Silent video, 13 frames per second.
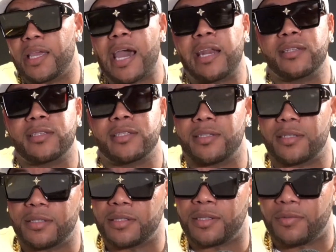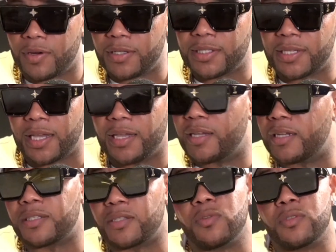it to Devontae. And as
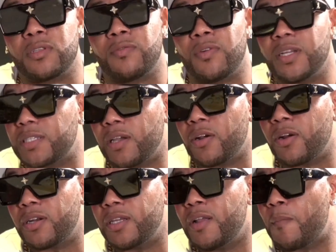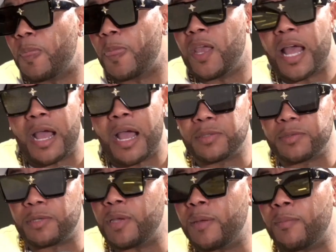soon as Devontae heard it, I was
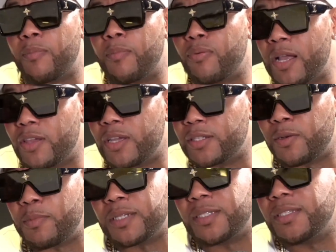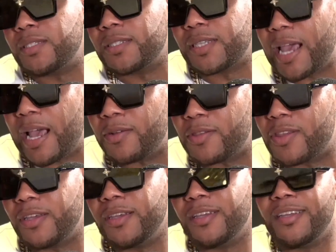in my projects on my sister's couch,
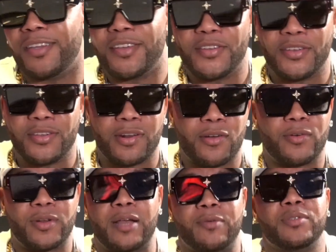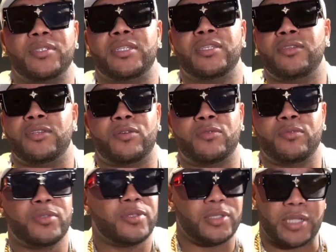and I was,
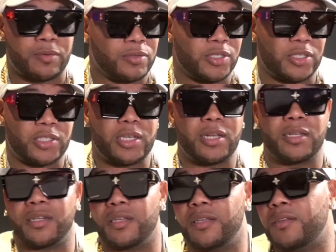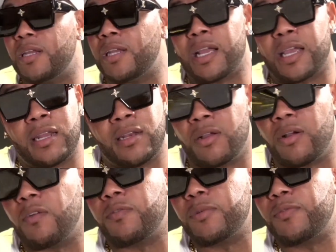I was just chilling, and I got the call
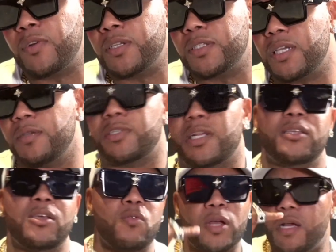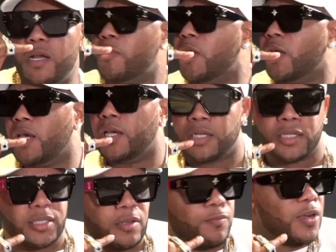from Devontae. He was like, yo, what up? This
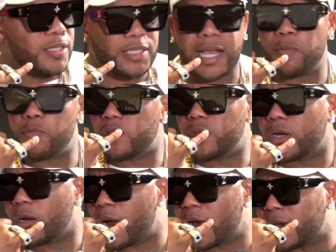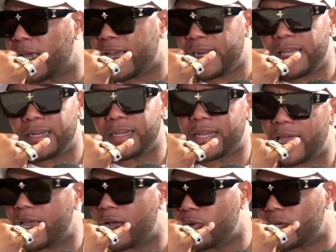Devontae, I want you to come out to LA today.
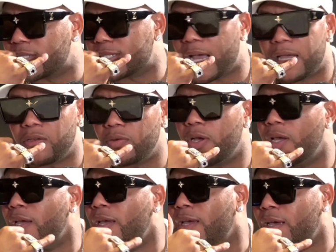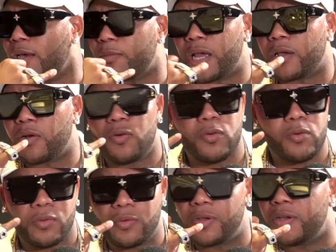I want to sign you. I'm like, who?
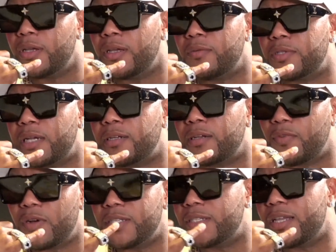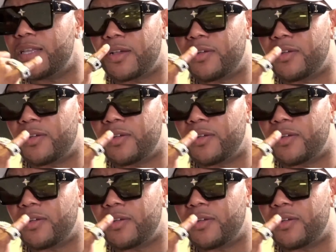He was like, Devontae Joe.